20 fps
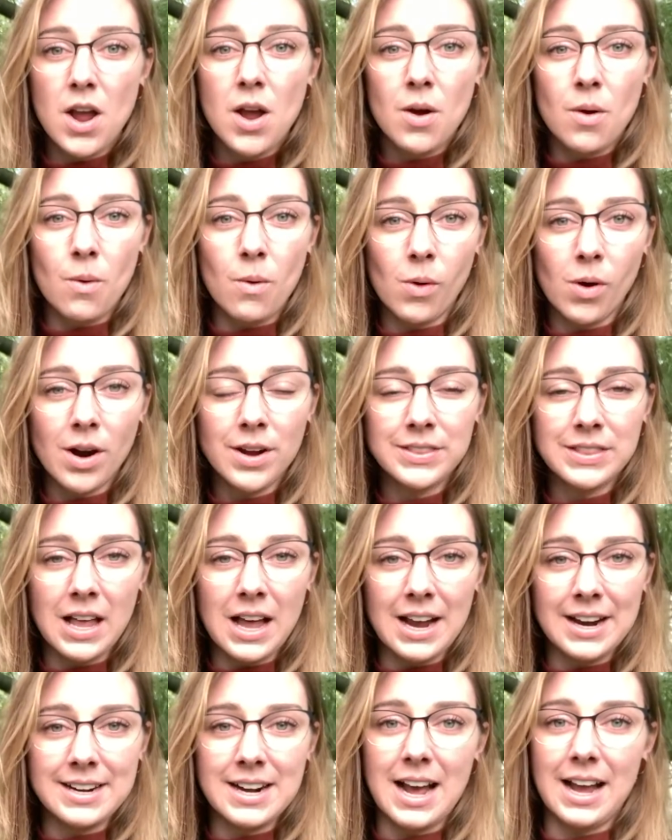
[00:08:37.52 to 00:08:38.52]
or
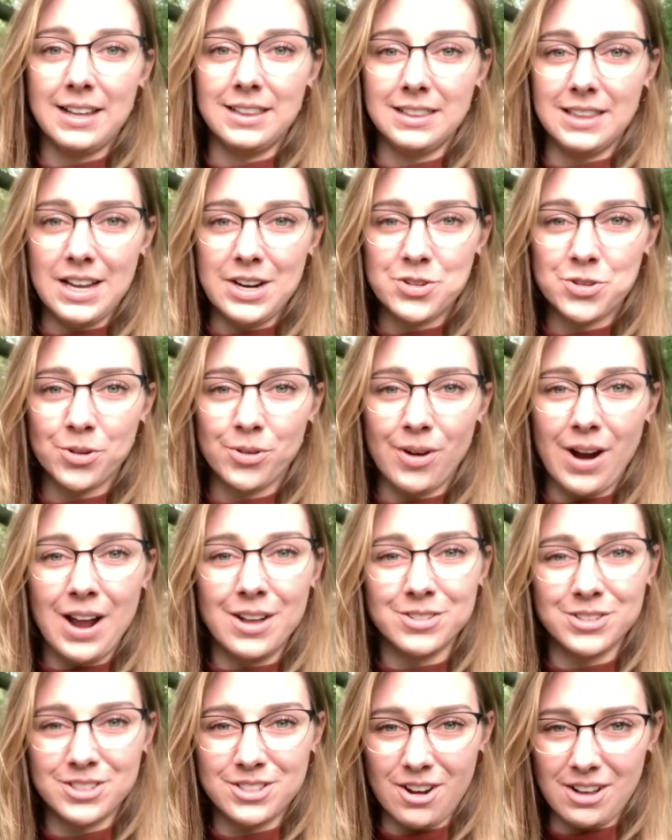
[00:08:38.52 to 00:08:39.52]
online at
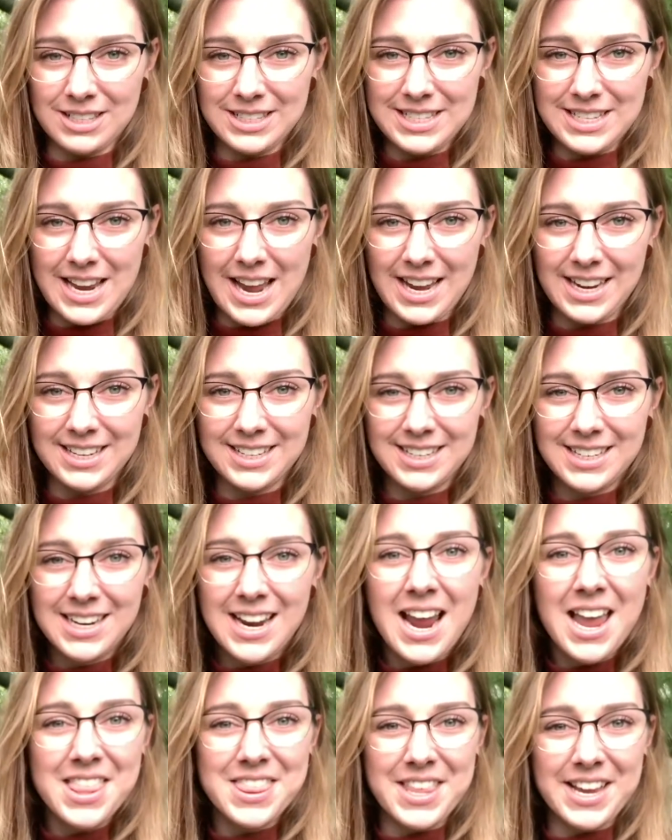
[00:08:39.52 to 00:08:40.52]
lakeshoregrounds.ca.
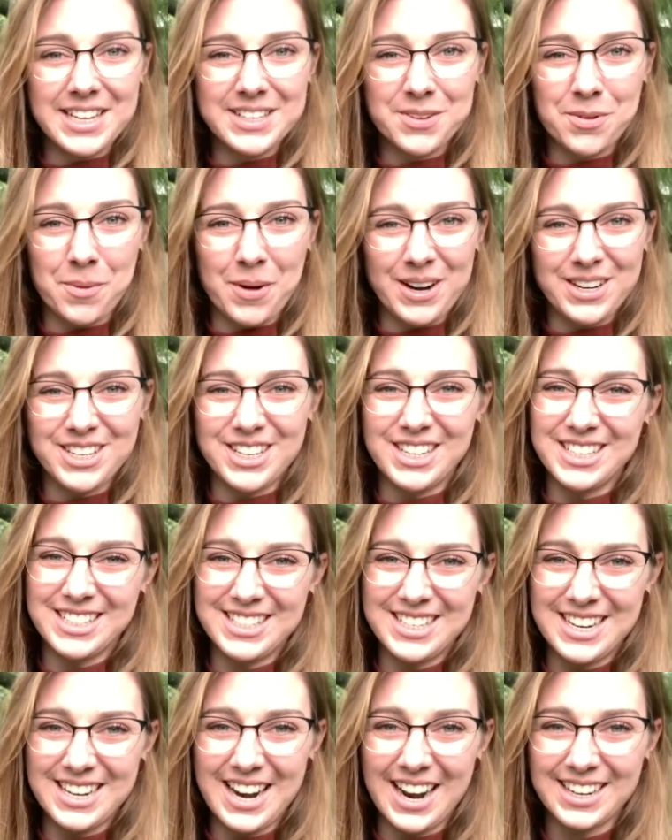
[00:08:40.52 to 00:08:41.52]
Thanks for watching.
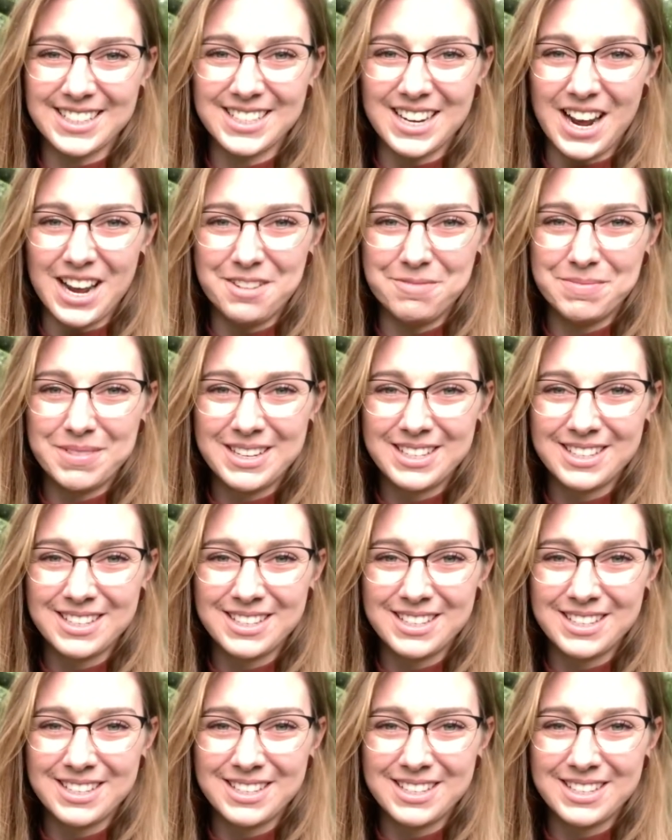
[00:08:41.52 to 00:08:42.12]
See you next time.